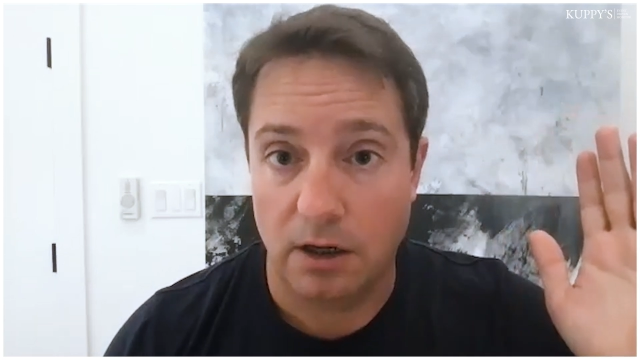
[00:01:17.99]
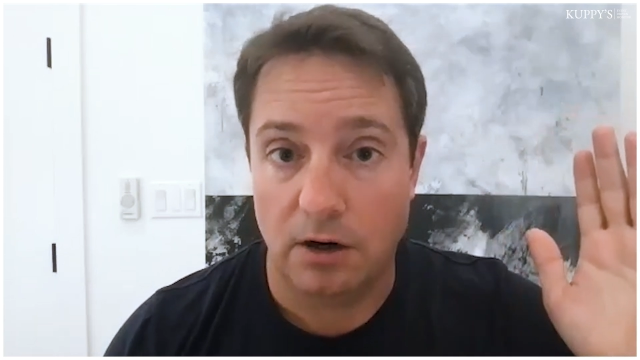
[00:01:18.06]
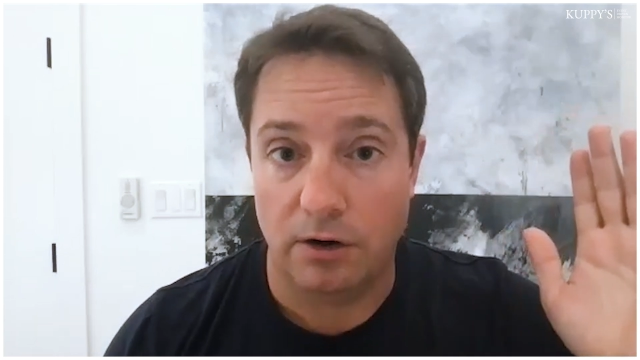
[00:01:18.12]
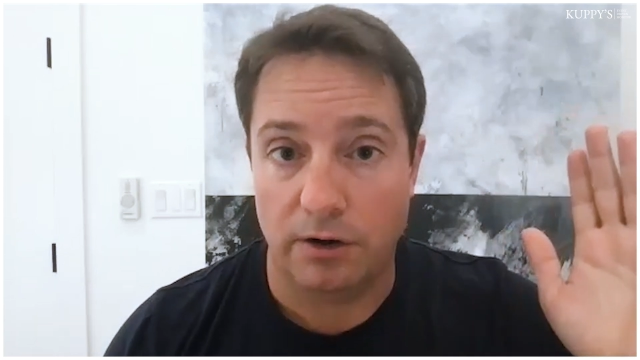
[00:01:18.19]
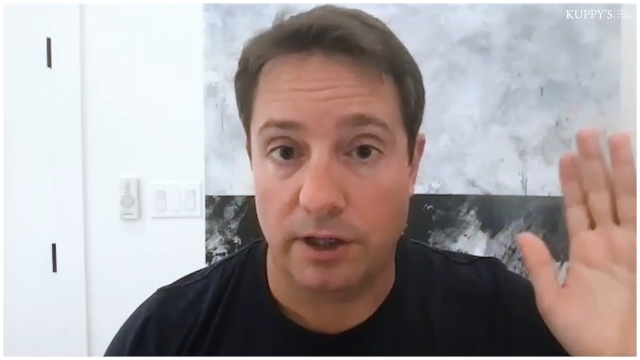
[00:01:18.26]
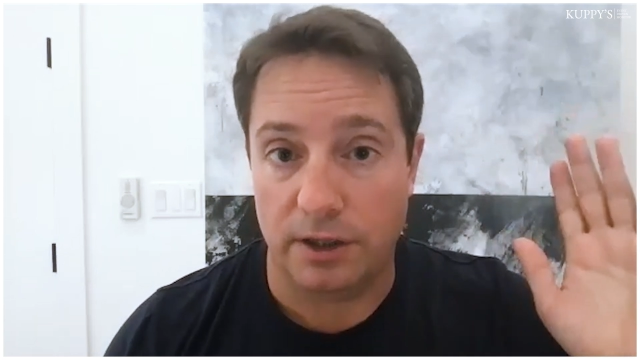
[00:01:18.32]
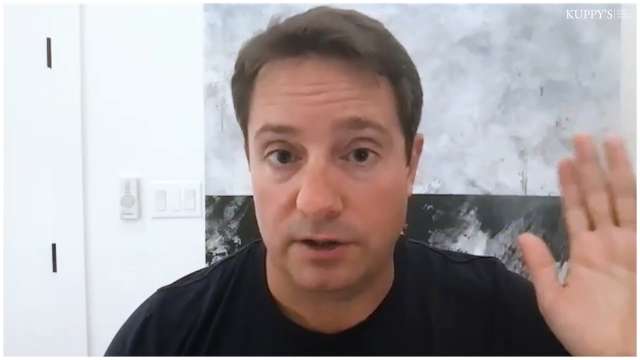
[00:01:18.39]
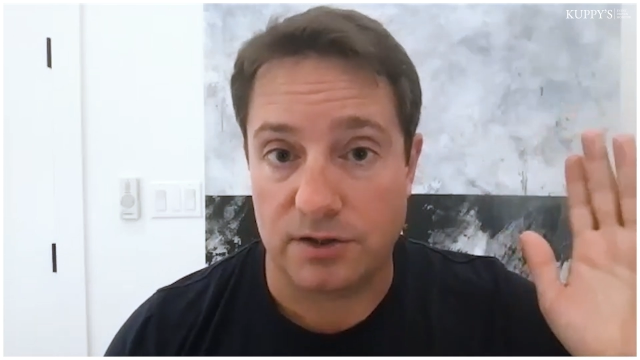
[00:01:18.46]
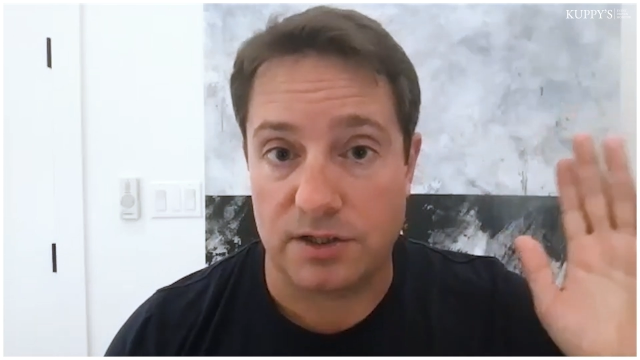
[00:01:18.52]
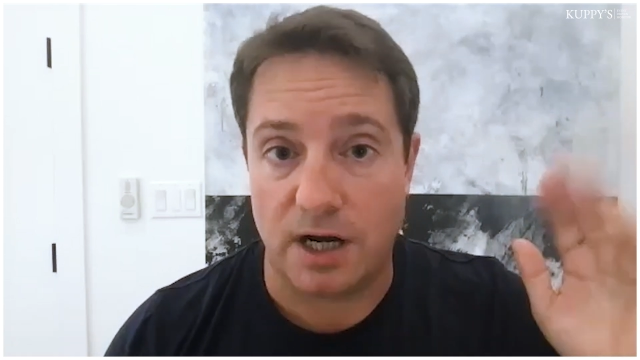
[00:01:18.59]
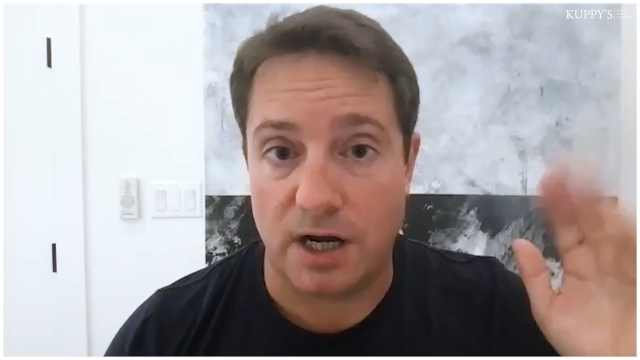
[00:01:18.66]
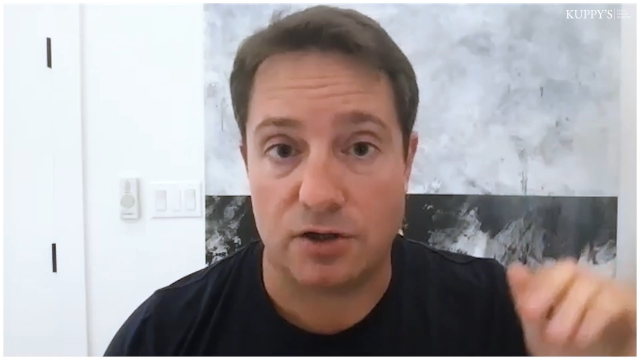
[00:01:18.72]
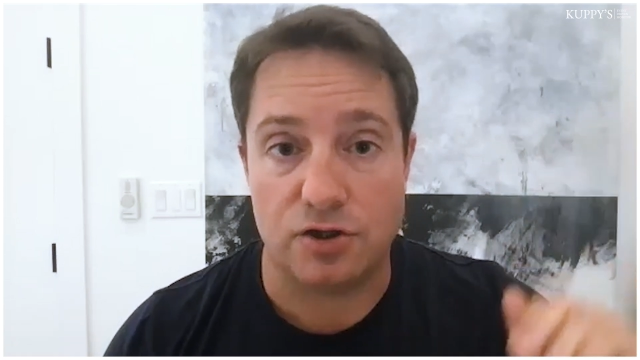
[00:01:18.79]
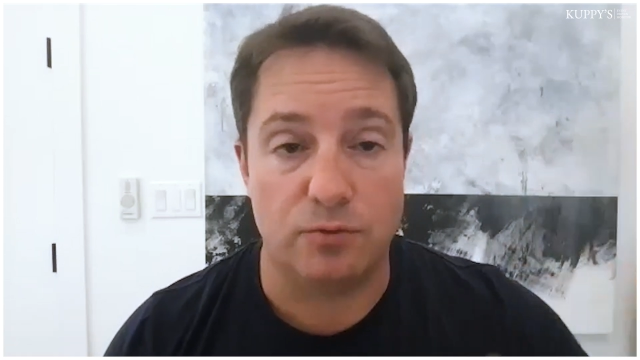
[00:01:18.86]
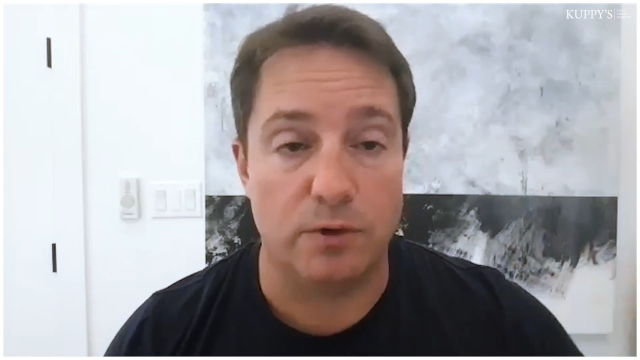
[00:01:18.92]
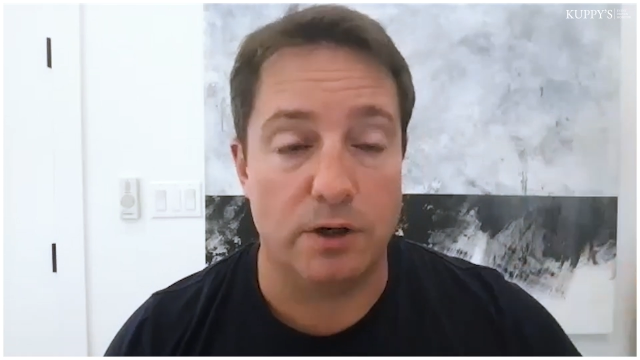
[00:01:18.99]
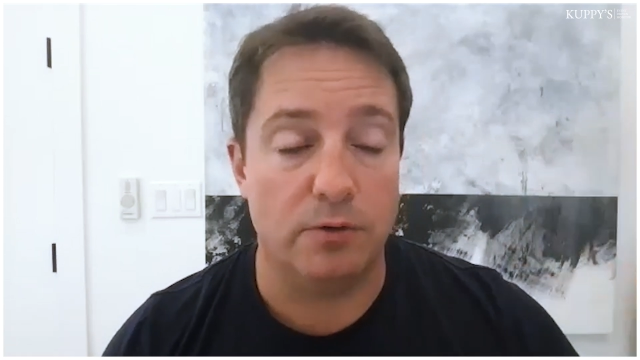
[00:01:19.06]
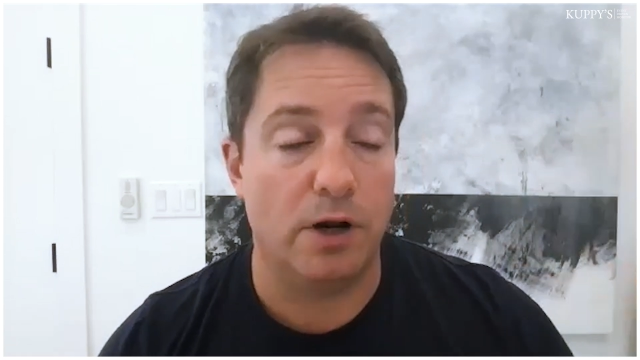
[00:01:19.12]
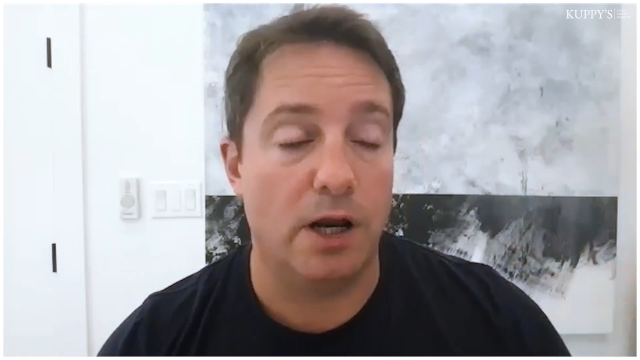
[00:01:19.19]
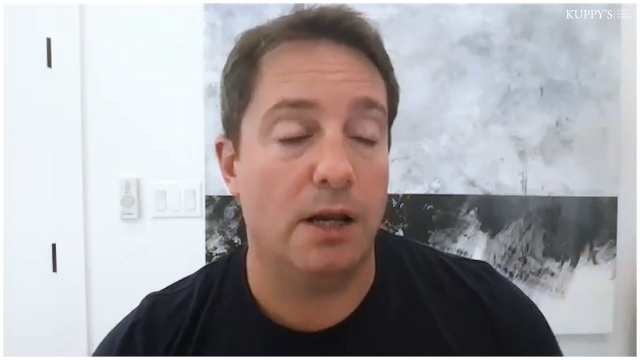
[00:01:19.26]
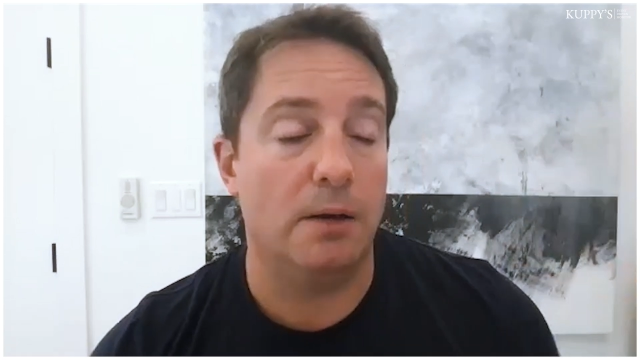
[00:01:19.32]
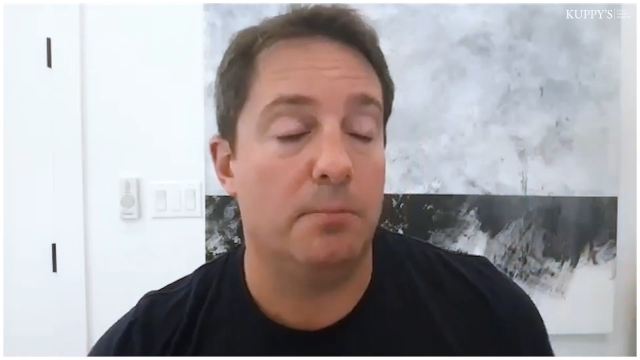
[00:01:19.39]
or that the stock should
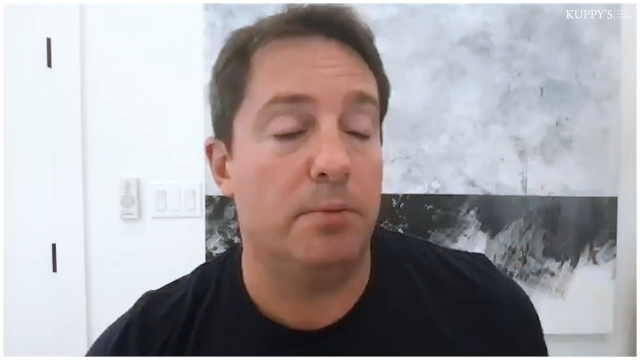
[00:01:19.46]
re-rate,